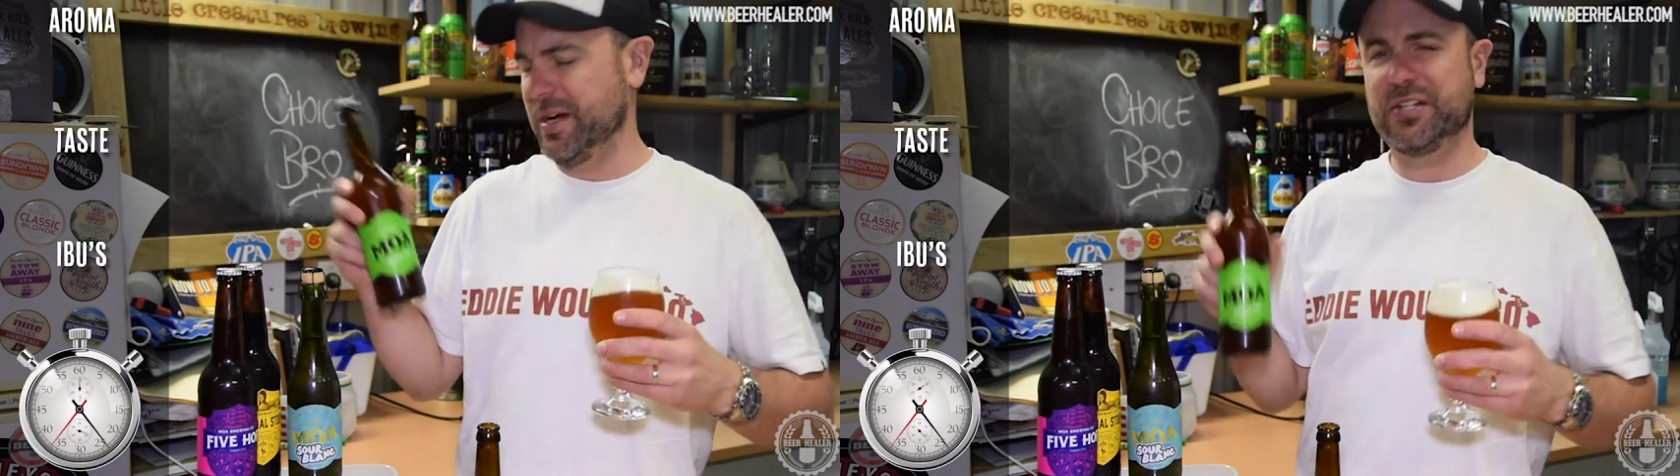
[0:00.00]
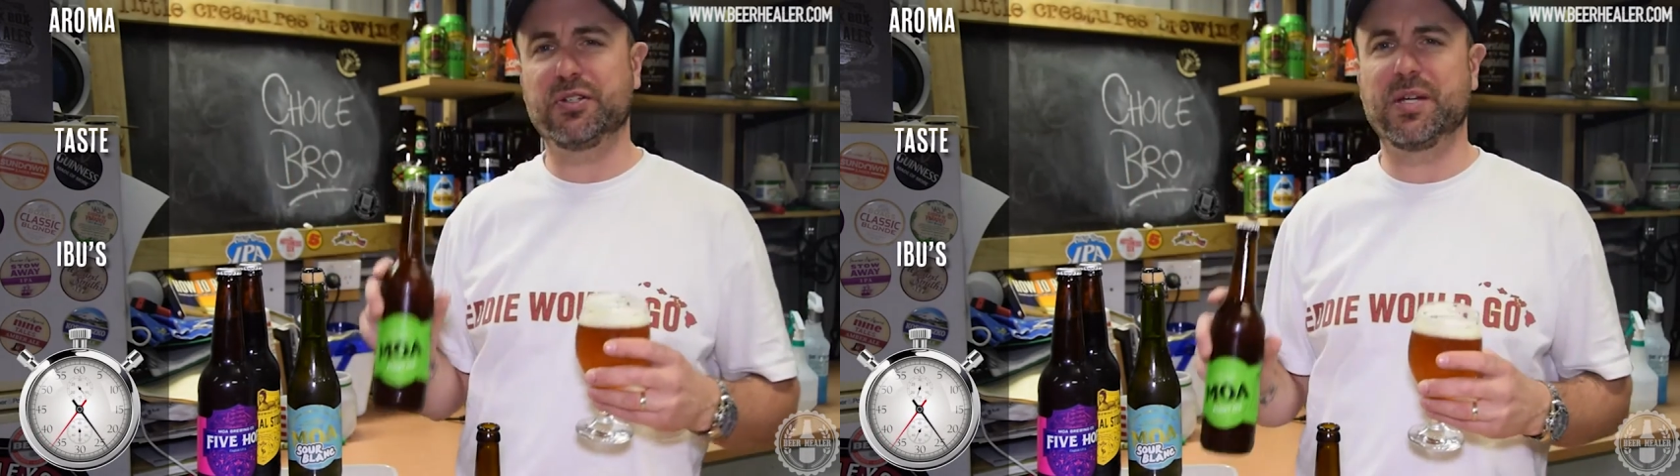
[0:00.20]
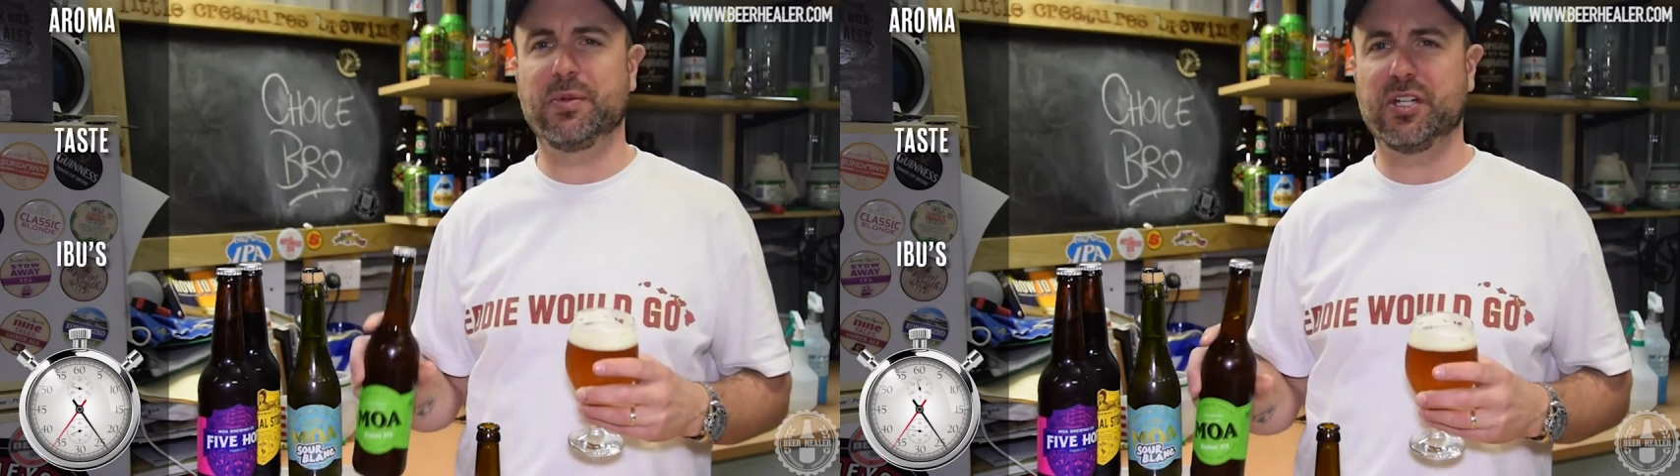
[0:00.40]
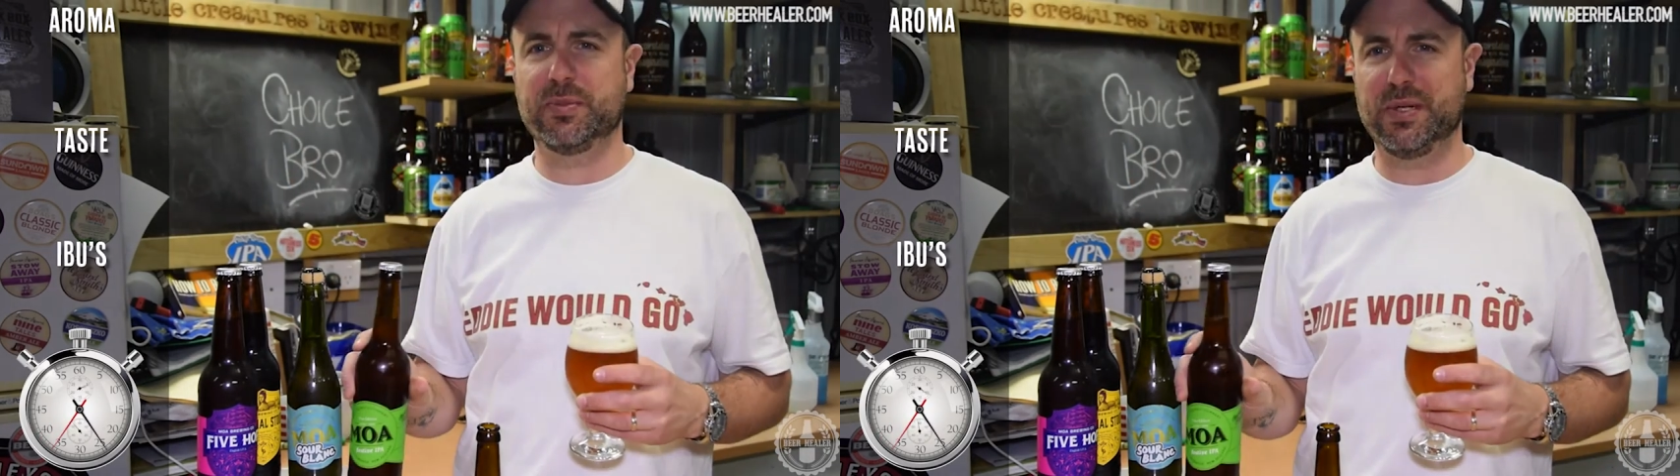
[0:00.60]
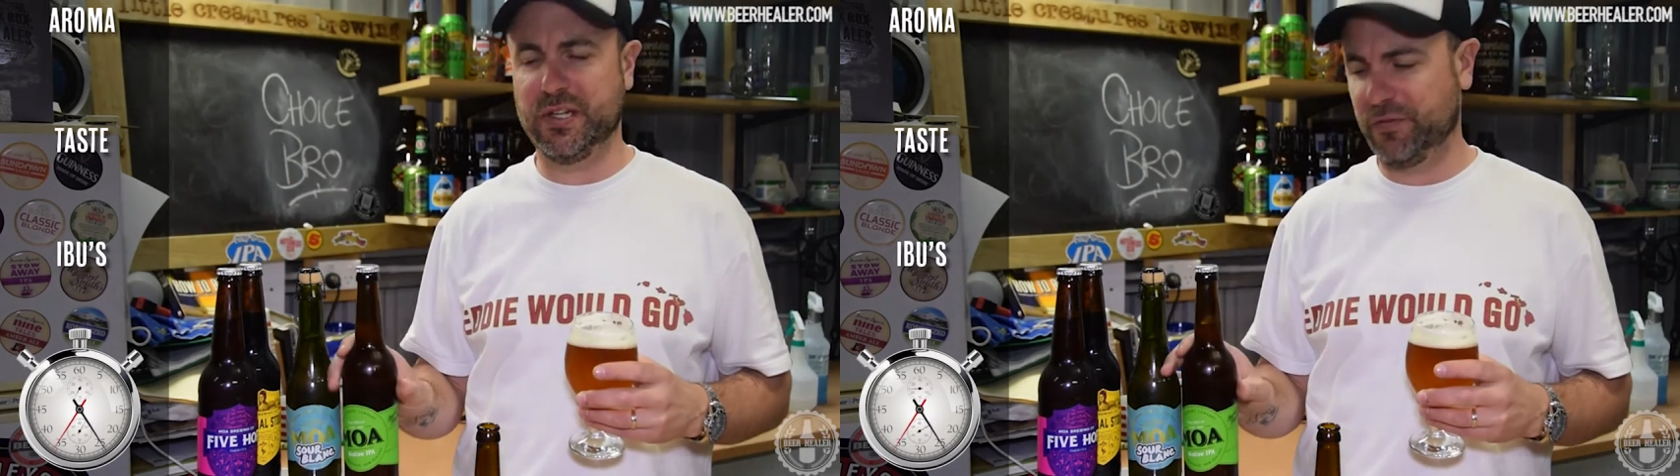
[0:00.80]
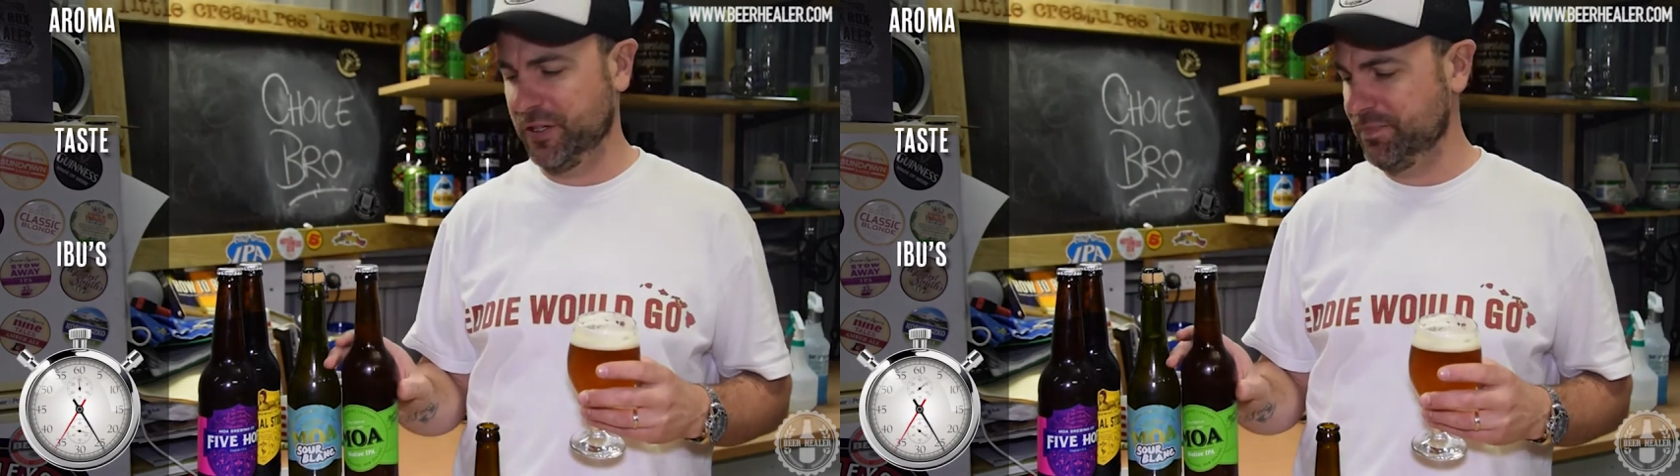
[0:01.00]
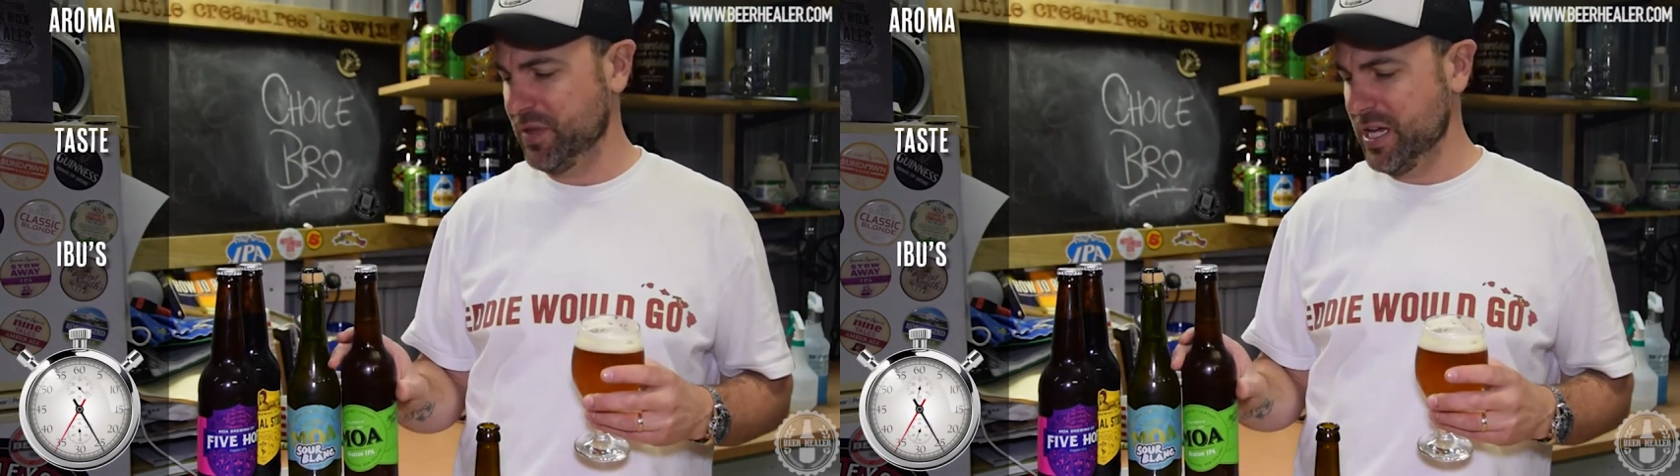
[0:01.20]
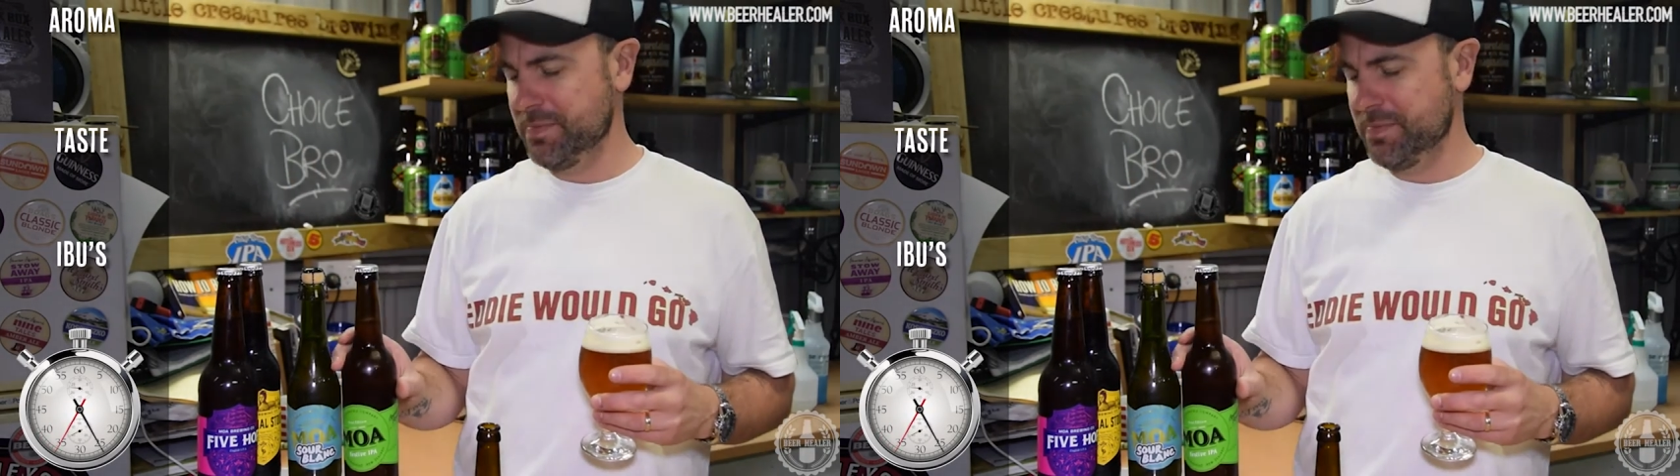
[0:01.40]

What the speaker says: until someone tells me different.